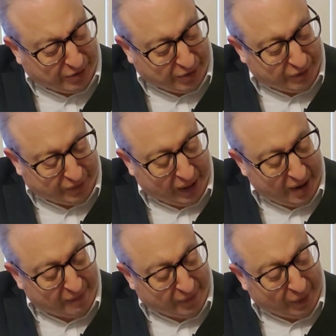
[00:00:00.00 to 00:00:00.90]
So if I
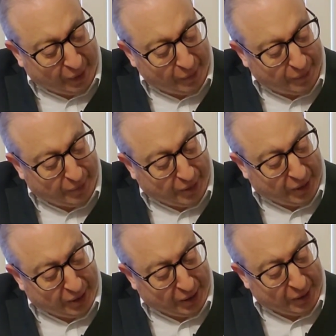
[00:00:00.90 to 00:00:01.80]
have the open
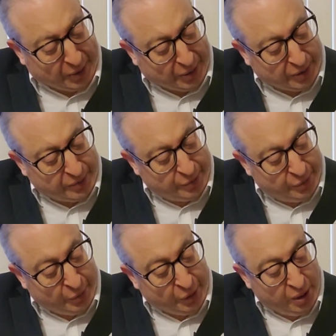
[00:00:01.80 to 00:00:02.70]
E
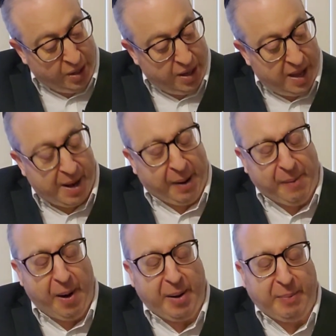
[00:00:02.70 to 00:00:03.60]
and I
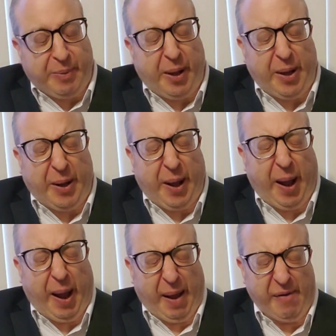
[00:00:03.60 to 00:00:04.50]
want to play an
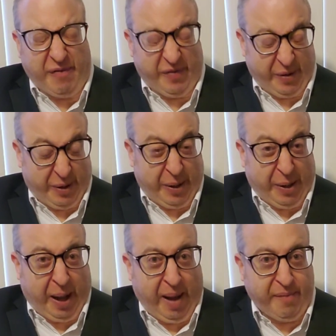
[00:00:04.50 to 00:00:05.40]
F,
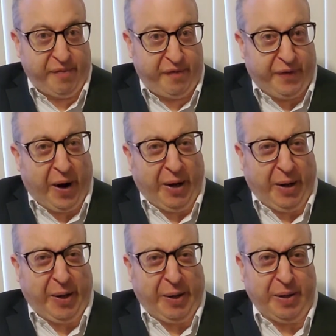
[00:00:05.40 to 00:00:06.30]
I'm
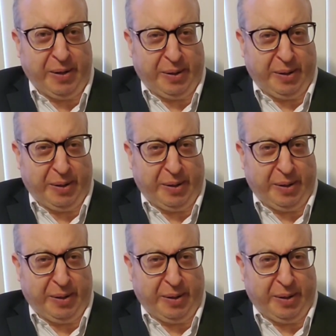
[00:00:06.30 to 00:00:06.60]
fretting